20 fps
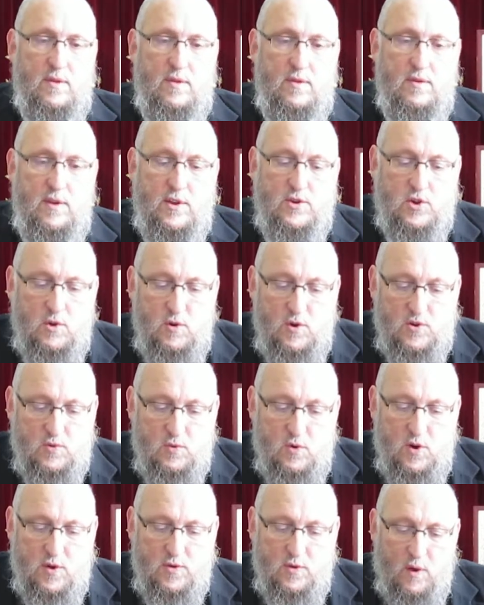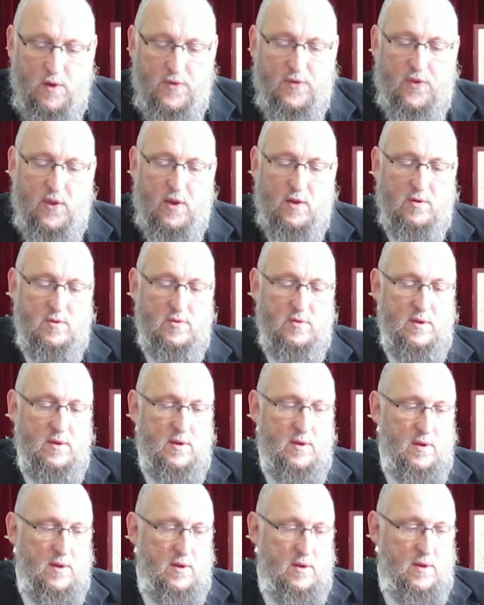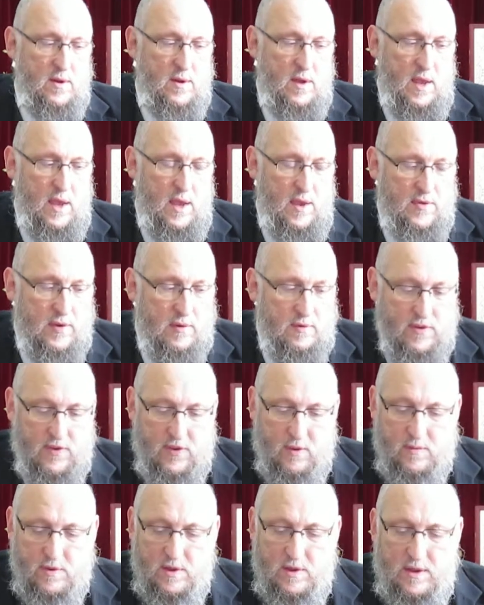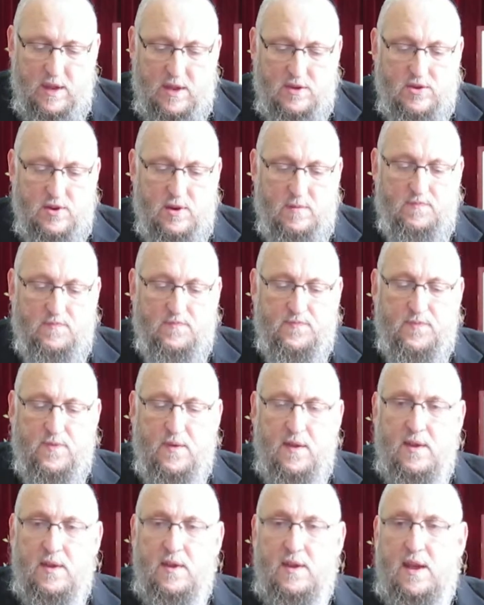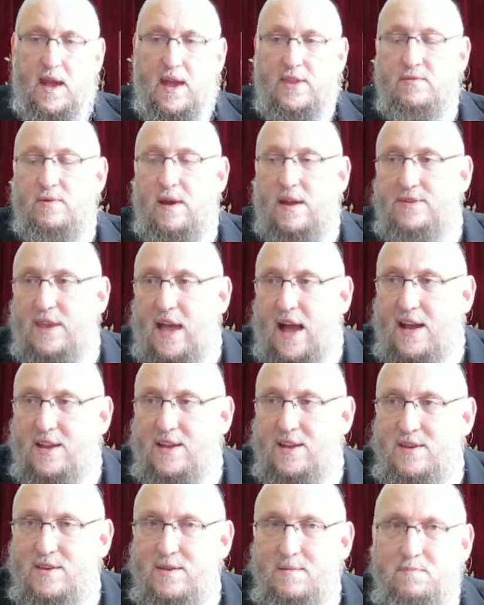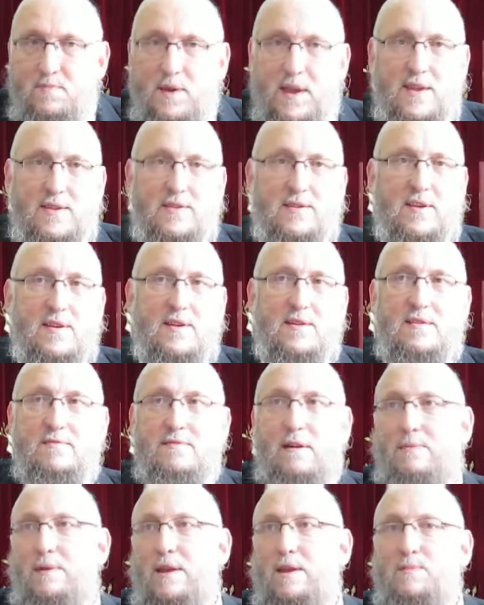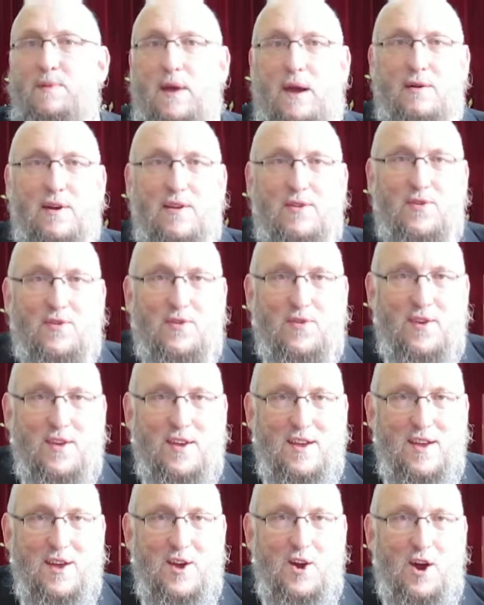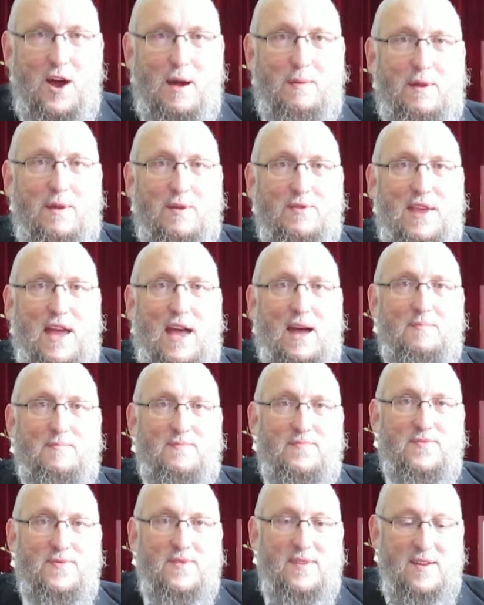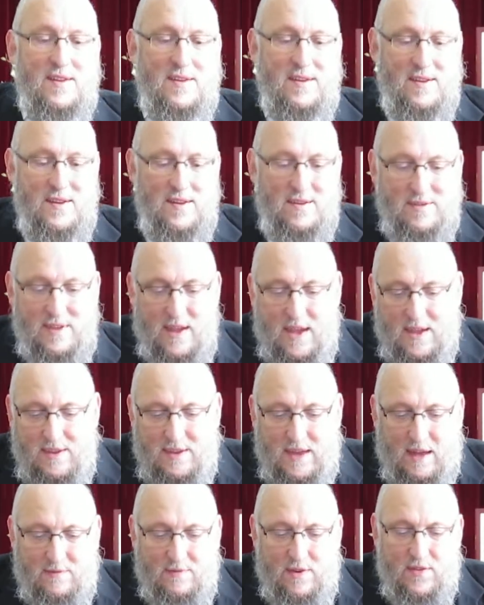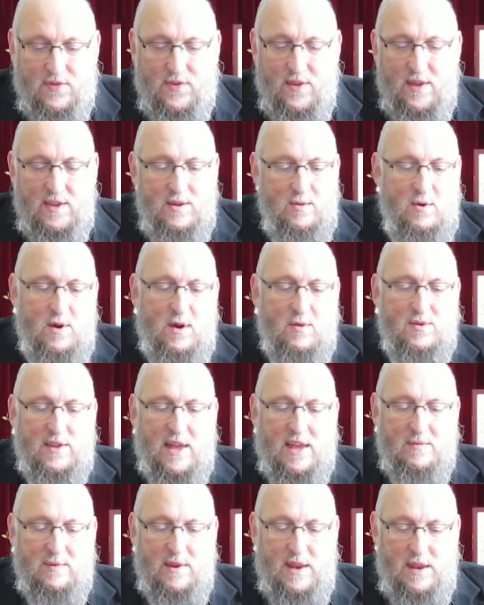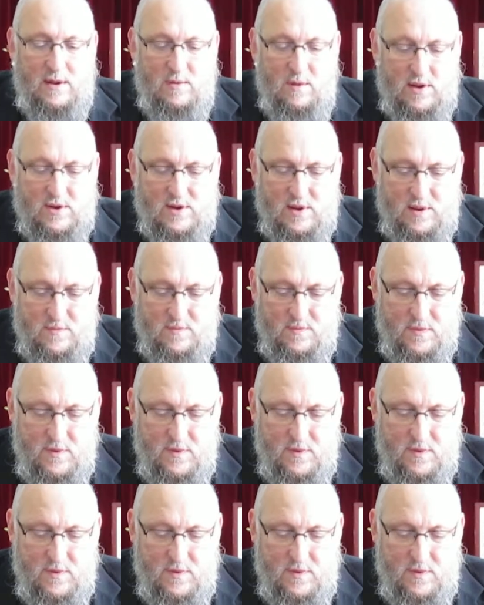the Jewish world also is of a similar nature. Had the Radak been Rabbeinu Peretz, Rabbi Tam, then obviously the world would not have been any richer.